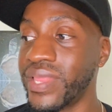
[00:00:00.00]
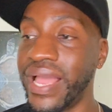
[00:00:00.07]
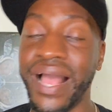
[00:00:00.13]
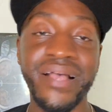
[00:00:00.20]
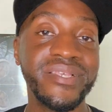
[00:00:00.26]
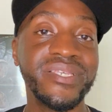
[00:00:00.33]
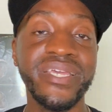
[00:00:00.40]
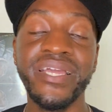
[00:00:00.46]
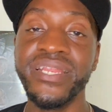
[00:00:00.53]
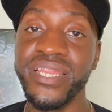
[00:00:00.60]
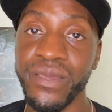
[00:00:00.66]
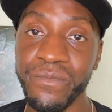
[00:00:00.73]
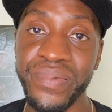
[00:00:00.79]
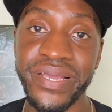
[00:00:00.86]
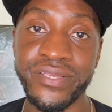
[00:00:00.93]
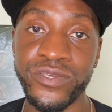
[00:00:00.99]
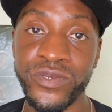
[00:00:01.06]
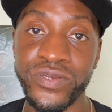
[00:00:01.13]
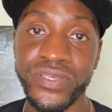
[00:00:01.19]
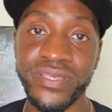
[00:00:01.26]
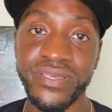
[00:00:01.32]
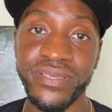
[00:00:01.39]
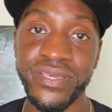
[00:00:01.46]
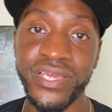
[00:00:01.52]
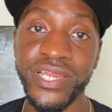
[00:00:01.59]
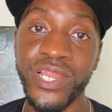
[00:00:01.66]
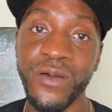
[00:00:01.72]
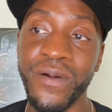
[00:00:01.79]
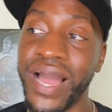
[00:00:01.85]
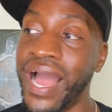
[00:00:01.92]
I see in them pictures.
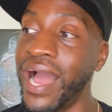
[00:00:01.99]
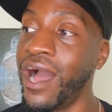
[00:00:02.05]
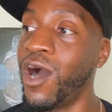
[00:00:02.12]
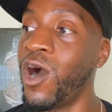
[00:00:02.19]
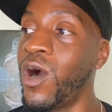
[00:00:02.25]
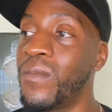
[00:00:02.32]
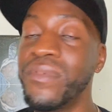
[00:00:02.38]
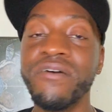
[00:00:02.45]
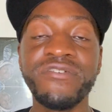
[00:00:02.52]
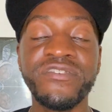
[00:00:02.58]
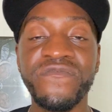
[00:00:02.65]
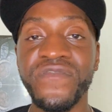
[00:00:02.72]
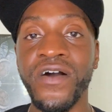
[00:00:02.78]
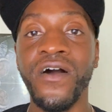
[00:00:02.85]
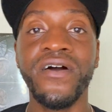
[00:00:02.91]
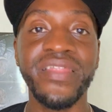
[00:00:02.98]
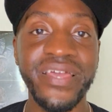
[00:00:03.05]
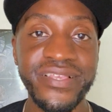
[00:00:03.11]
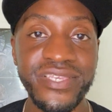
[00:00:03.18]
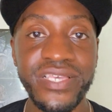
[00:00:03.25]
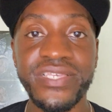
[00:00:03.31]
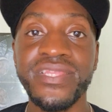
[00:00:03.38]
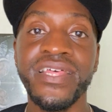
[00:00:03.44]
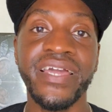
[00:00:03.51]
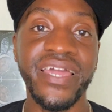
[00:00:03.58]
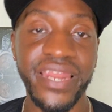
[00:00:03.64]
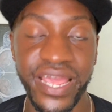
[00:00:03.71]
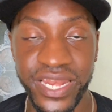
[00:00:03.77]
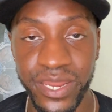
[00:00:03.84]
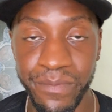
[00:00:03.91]
I almost fall in just
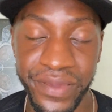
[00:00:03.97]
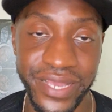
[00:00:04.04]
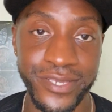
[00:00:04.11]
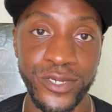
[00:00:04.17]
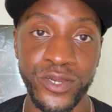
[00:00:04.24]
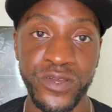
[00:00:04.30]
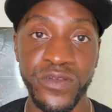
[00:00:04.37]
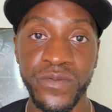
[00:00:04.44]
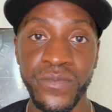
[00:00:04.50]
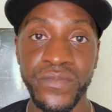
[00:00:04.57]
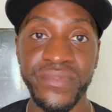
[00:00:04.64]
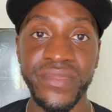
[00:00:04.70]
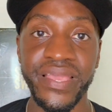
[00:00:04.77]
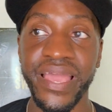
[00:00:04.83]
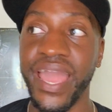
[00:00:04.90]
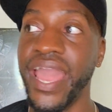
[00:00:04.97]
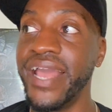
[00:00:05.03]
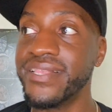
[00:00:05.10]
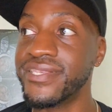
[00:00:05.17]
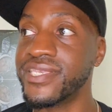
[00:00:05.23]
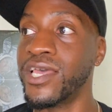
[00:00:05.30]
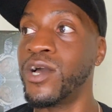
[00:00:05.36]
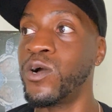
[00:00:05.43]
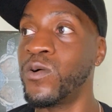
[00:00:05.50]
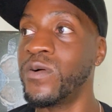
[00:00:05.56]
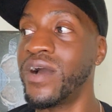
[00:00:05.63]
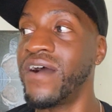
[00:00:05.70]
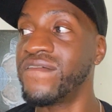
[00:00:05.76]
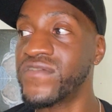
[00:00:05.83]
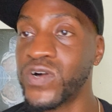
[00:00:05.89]
looking at the picture. And so,
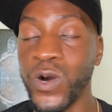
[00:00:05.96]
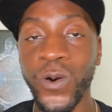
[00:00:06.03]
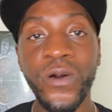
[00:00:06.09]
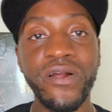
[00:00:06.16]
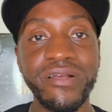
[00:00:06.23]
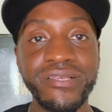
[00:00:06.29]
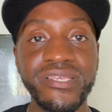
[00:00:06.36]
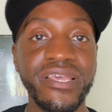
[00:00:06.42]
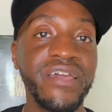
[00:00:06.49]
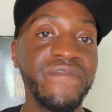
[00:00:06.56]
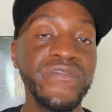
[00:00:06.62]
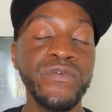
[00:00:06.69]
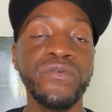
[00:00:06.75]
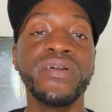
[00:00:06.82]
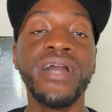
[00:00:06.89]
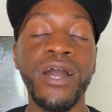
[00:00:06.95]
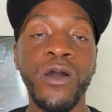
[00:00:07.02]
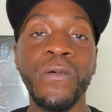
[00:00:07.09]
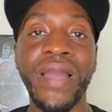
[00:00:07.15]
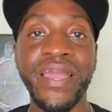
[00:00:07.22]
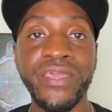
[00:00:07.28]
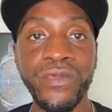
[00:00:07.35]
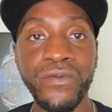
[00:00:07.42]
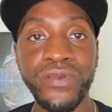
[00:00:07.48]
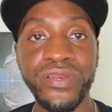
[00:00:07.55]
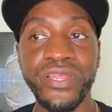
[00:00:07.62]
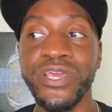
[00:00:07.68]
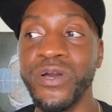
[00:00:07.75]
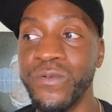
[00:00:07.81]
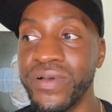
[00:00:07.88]
of course, if you go and you
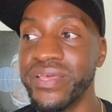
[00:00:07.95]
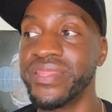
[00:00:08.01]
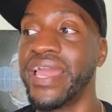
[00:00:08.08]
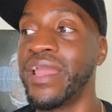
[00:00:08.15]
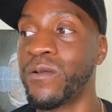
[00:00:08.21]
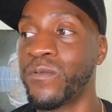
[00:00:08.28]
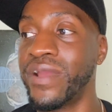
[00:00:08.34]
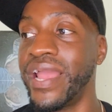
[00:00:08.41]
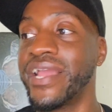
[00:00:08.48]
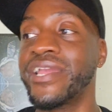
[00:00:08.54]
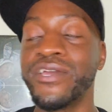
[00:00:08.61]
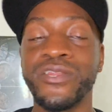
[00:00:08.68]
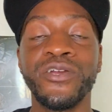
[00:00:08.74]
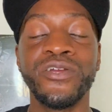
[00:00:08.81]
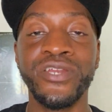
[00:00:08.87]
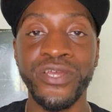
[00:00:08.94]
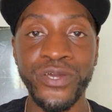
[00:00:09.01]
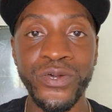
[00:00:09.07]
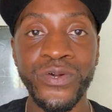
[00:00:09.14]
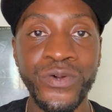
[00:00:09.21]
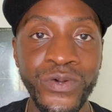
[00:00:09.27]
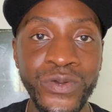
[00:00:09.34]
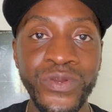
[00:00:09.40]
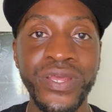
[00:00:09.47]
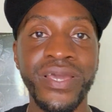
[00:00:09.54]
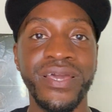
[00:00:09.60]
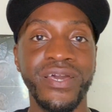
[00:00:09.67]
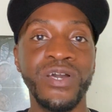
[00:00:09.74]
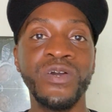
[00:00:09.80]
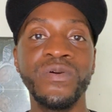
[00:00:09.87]
deal with a regular dude
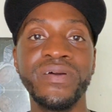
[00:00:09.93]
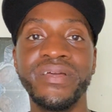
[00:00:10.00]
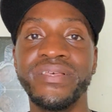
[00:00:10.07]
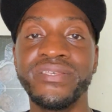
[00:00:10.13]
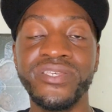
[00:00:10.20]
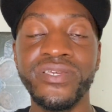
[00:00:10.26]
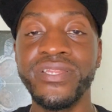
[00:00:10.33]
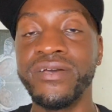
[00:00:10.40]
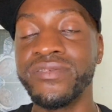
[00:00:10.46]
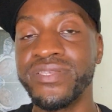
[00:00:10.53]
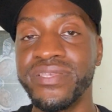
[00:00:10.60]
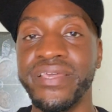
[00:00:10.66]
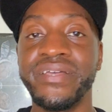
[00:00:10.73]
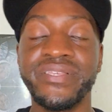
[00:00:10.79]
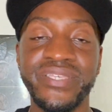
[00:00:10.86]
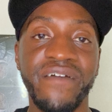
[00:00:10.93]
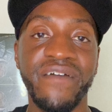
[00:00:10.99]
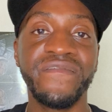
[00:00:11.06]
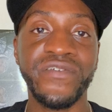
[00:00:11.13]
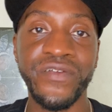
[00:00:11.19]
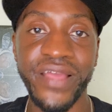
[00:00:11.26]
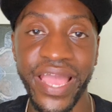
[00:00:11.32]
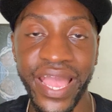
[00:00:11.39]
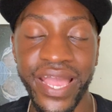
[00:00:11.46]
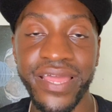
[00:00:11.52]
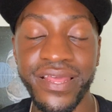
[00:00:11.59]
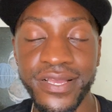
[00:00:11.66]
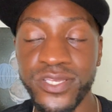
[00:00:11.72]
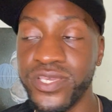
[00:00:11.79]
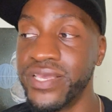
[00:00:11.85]
who is, 6, 7, or 8
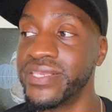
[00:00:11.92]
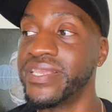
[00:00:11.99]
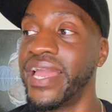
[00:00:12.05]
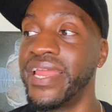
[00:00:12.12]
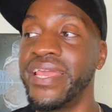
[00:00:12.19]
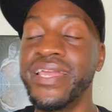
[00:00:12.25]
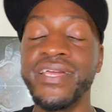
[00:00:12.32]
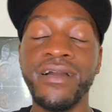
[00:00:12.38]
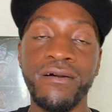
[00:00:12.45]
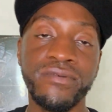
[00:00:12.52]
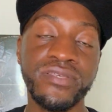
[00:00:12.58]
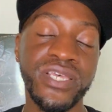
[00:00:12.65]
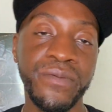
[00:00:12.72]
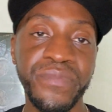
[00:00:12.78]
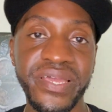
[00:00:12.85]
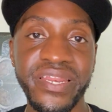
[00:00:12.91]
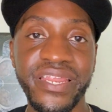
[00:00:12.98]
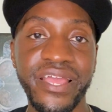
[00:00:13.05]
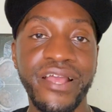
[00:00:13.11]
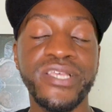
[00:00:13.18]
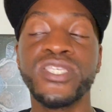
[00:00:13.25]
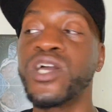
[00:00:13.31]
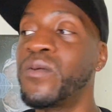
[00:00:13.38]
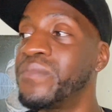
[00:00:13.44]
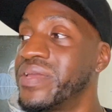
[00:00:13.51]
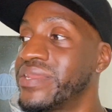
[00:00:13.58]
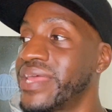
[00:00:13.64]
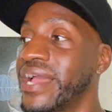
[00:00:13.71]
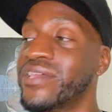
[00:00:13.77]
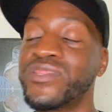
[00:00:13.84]
inches, and he goes up in there, it's going to be
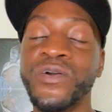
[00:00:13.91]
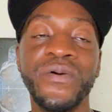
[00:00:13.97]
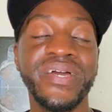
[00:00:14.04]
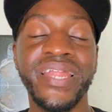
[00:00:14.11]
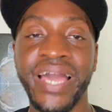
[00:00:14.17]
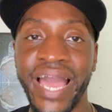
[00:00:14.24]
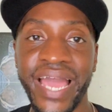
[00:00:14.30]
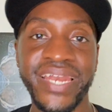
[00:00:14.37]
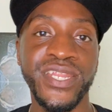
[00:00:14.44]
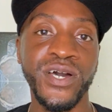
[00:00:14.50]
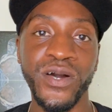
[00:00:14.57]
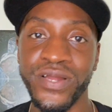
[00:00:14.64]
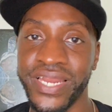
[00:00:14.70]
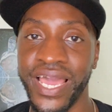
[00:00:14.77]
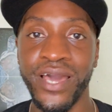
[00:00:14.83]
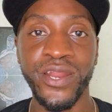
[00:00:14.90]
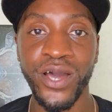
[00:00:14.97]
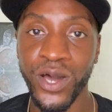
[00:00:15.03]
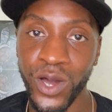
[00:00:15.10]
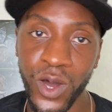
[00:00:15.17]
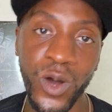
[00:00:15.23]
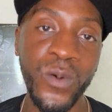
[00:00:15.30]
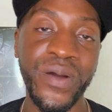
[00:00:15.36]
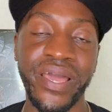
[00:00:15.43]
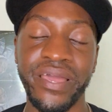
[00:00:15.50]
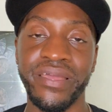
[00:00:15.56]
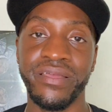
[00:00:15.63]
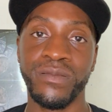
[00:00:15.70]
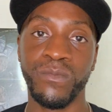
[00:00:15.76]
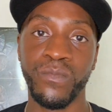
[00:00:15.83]
like throwing a hot dog down a
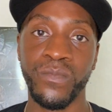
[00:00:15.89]
hallway.